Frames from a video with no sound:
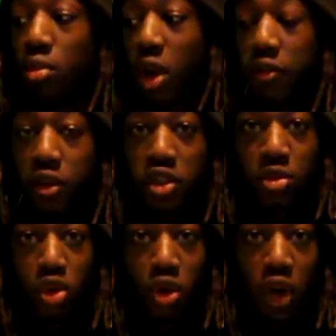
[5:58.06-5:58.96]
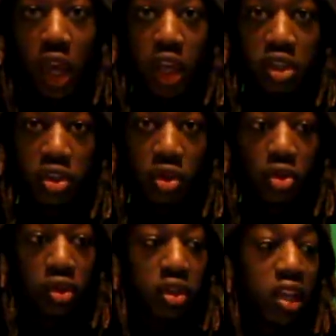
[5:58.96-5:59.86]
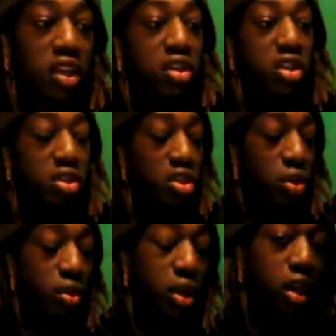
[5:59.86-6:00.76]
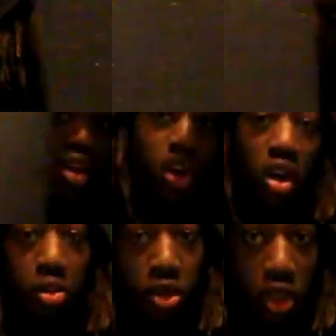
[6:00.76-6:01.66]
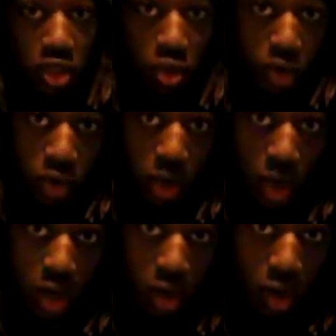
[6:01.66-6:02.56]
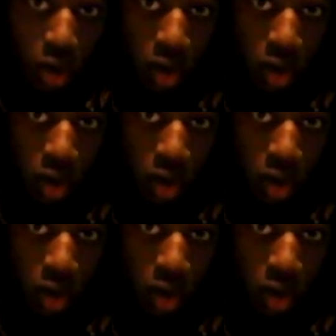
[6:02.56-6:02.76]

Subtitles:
My first board I had stole. There's actually a story up in this corner right here